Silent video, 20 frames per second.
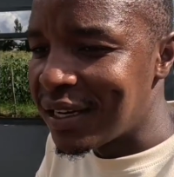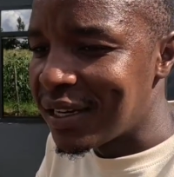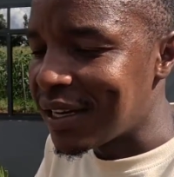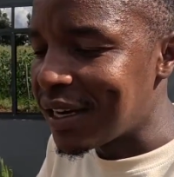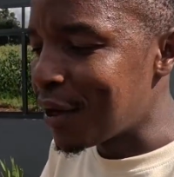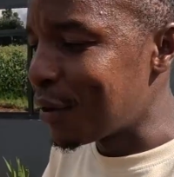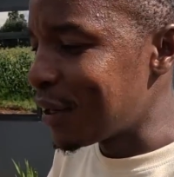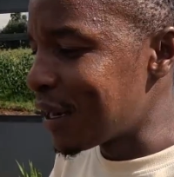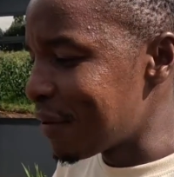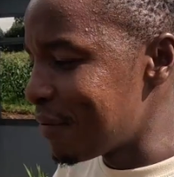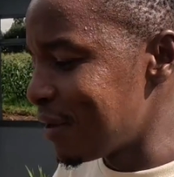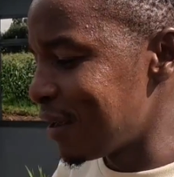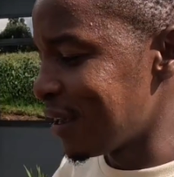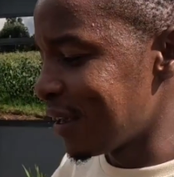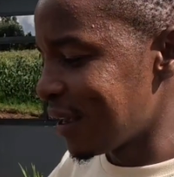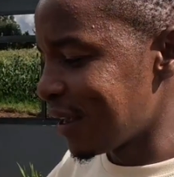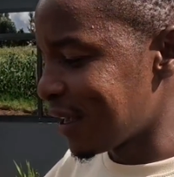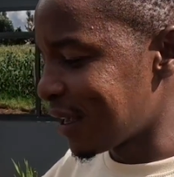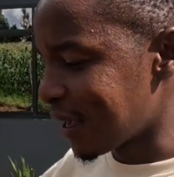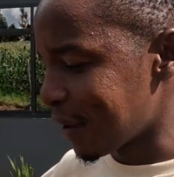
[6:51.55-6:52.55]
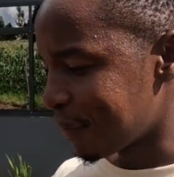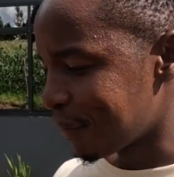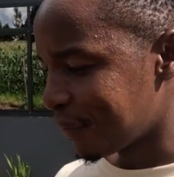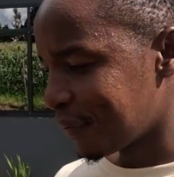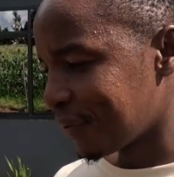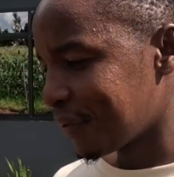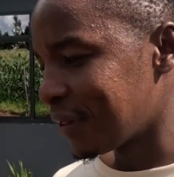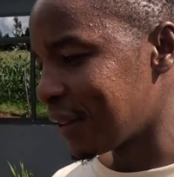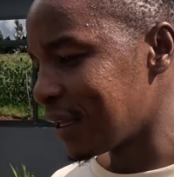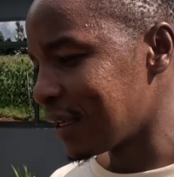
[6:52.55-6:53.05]
now let me keep
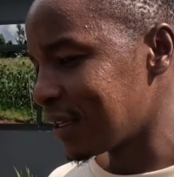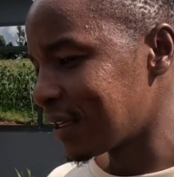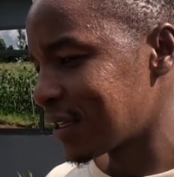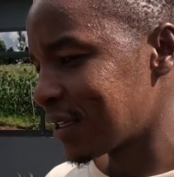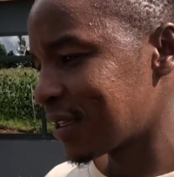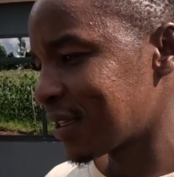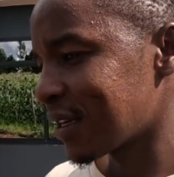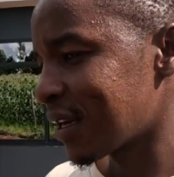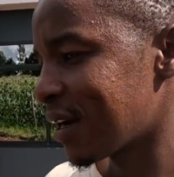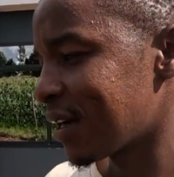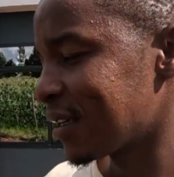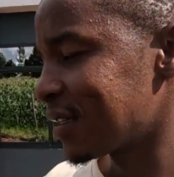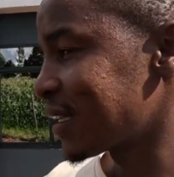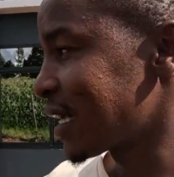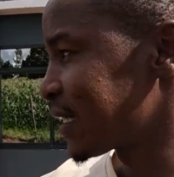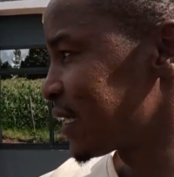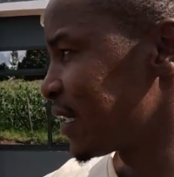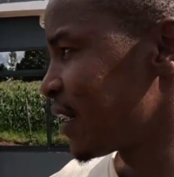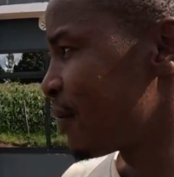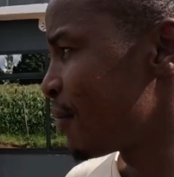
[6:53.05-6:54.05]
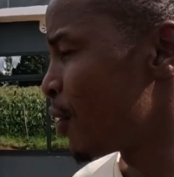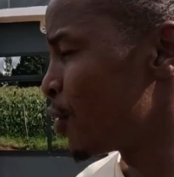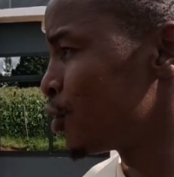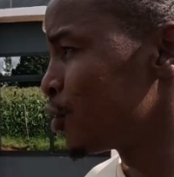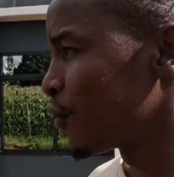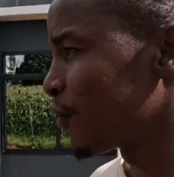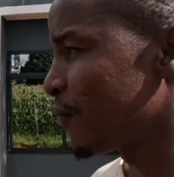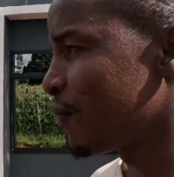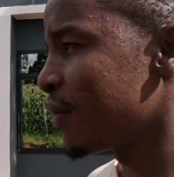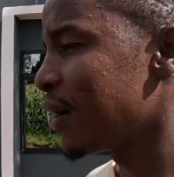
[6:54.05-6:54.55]
this certain amount
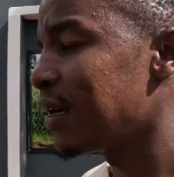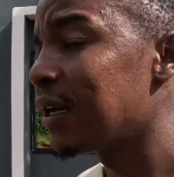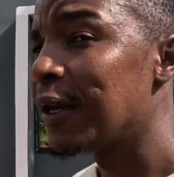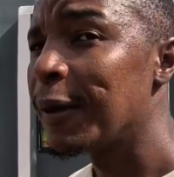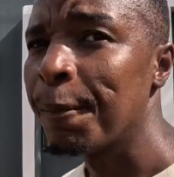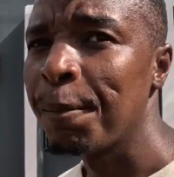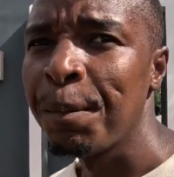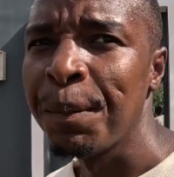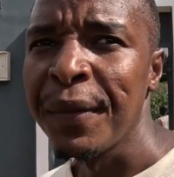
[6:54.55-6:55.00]
of money,